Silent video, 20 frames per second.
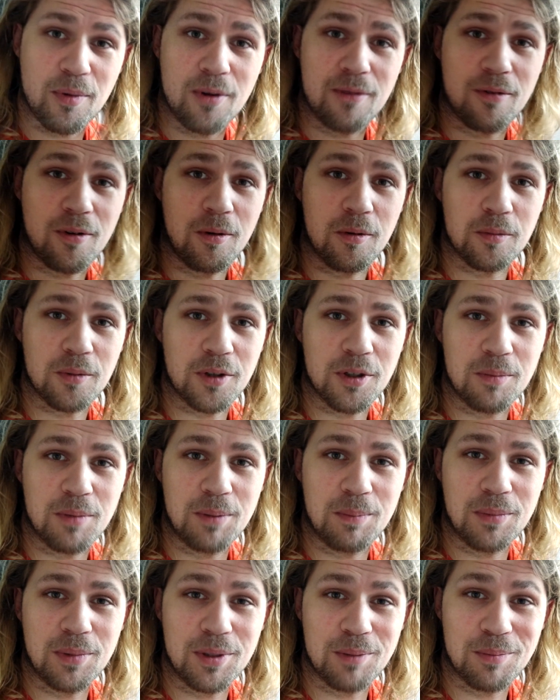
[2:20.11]
point forward we're going to
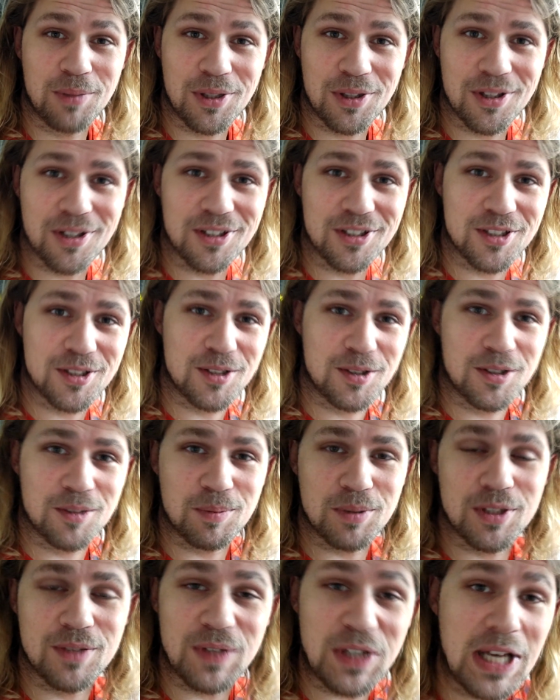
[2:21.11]
be putting the
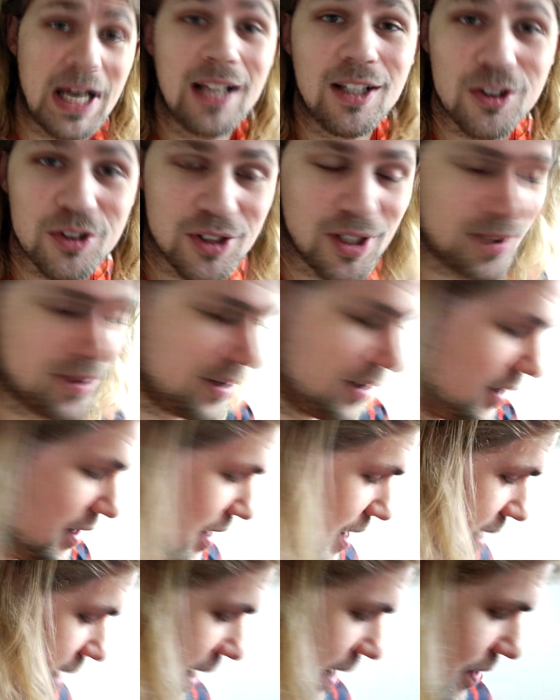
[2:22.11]
specific colors on there,
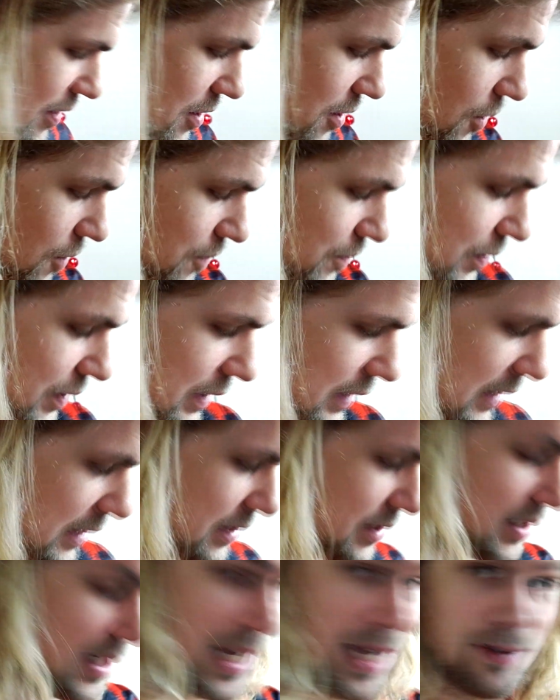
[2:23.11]
and then hopefully
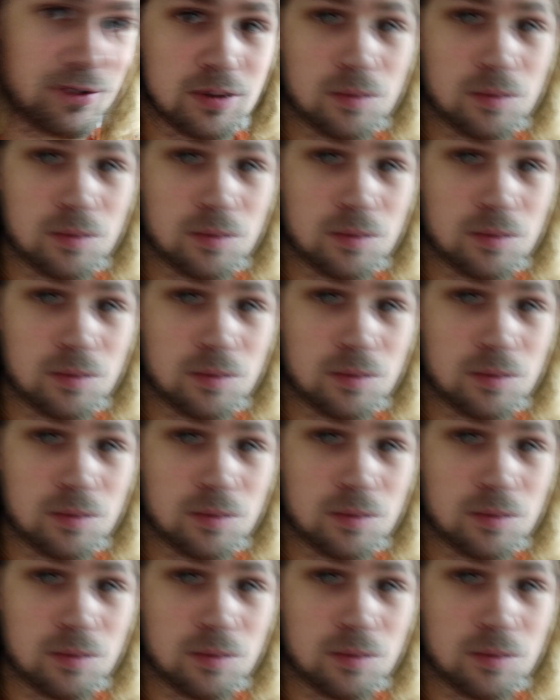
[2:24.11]
it's going to have